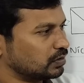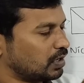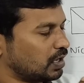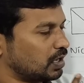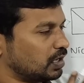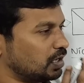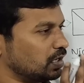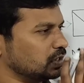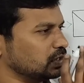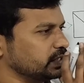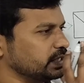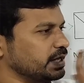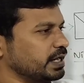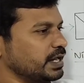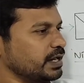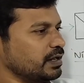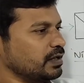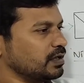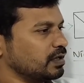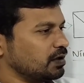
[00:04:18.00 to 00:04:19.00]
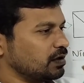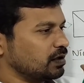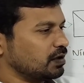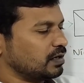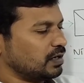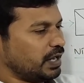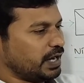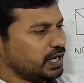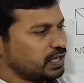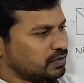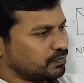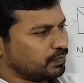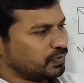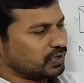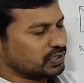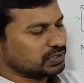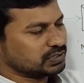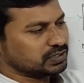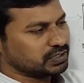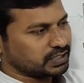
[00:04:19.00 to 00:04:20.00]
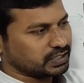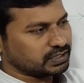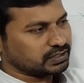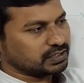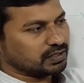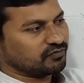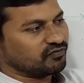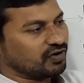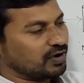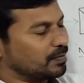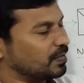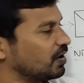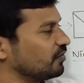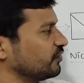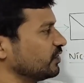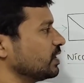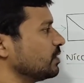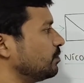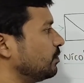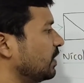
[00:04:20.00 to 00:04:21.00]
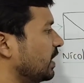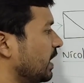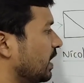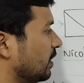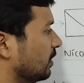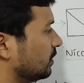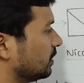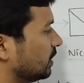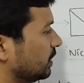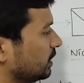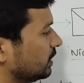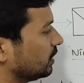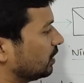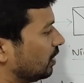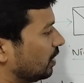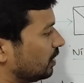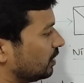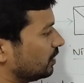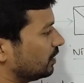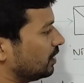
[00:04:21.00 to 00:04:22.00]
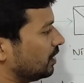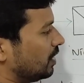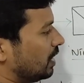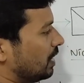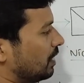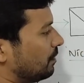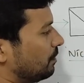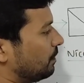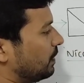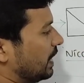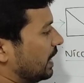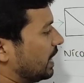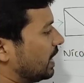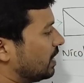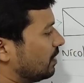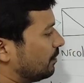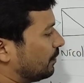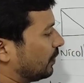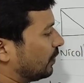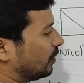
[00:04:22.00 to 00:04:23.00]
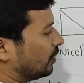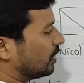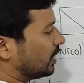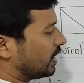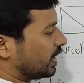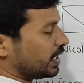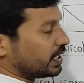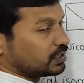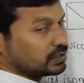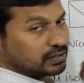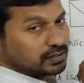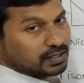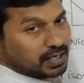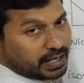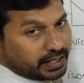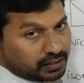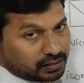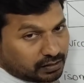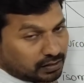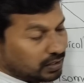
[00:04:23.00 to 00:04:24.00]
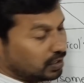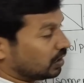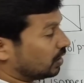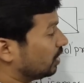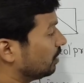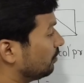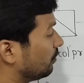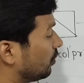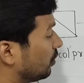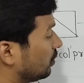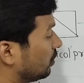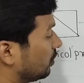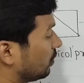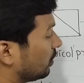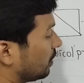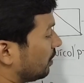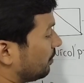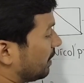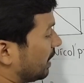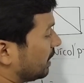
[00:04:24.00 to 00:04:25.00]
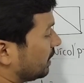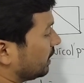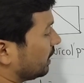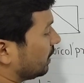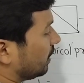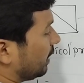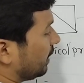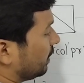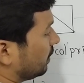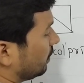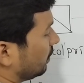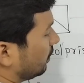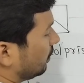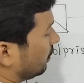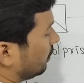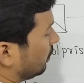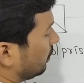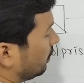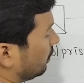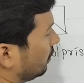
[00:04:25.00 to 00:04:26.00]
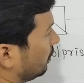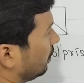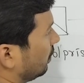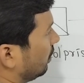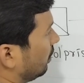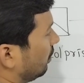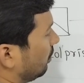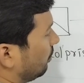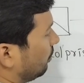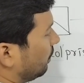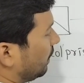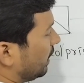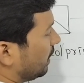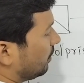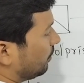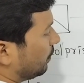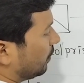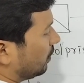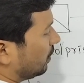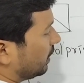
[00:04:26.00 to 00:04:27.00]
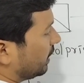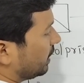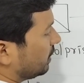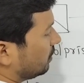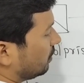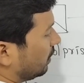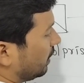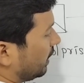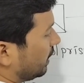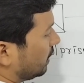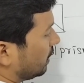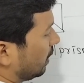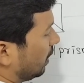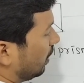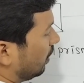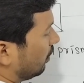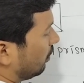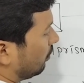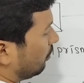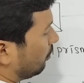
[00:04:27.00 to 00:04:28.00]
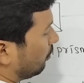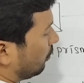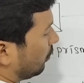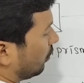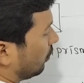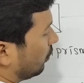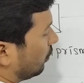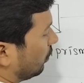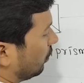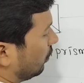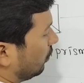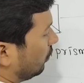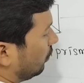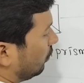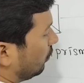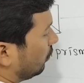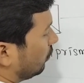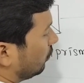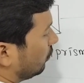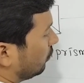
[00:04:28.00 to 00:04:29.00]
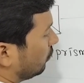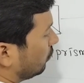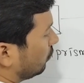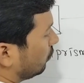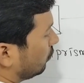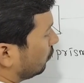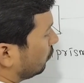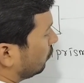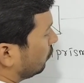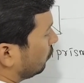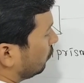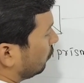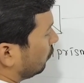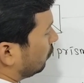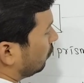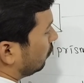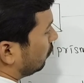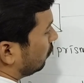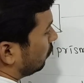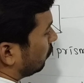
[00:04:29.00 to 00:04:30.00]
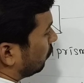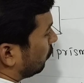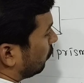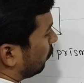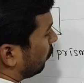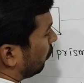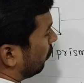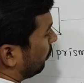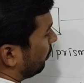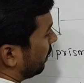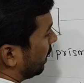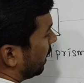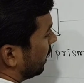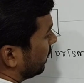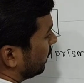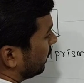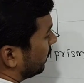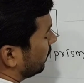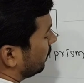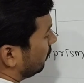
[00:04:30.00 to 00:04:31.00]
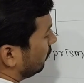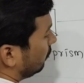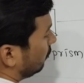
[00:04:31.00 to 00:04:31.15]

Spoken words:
All the light passed in the form of a plane. That is called plane polarized light or monochromatic light. Plane polarized light or monochromatic